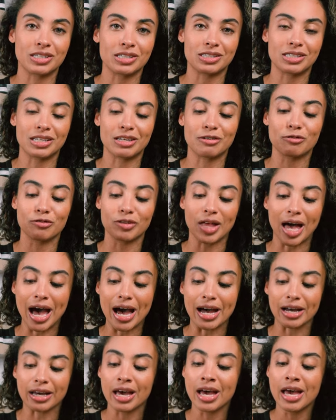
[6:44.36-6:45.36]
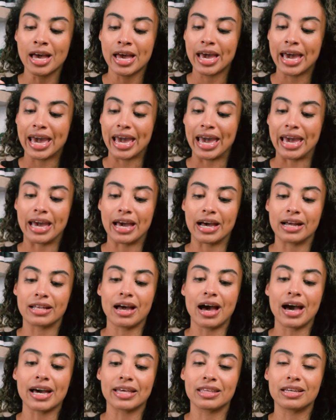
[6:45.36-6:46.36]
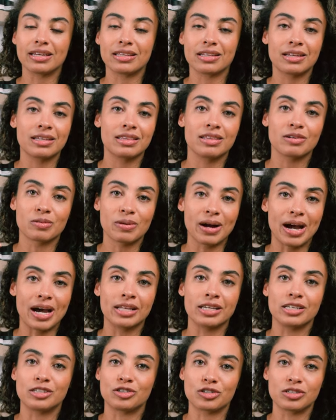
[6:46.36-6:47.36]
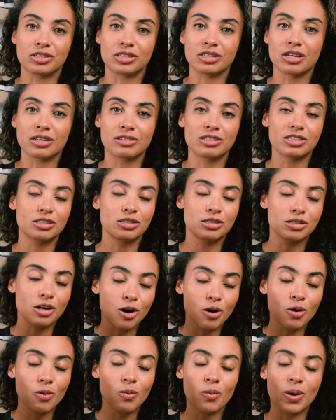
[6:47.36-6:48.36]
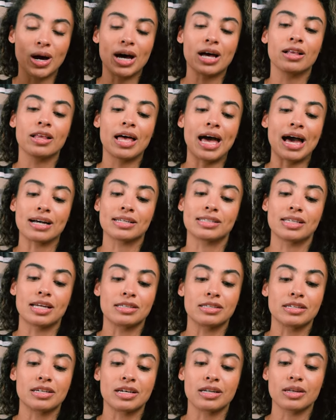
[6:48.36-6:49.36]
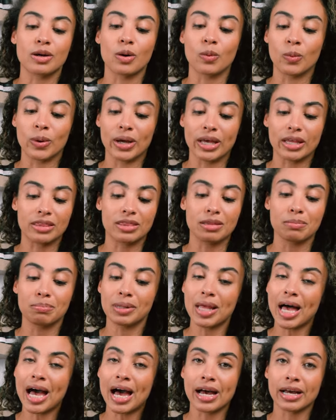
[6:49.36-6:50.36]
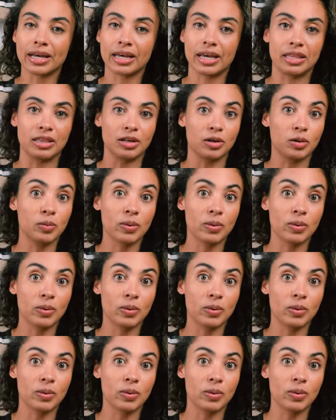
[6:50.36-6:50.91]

DC flag. And and I think that the red is just so well accented with the black and the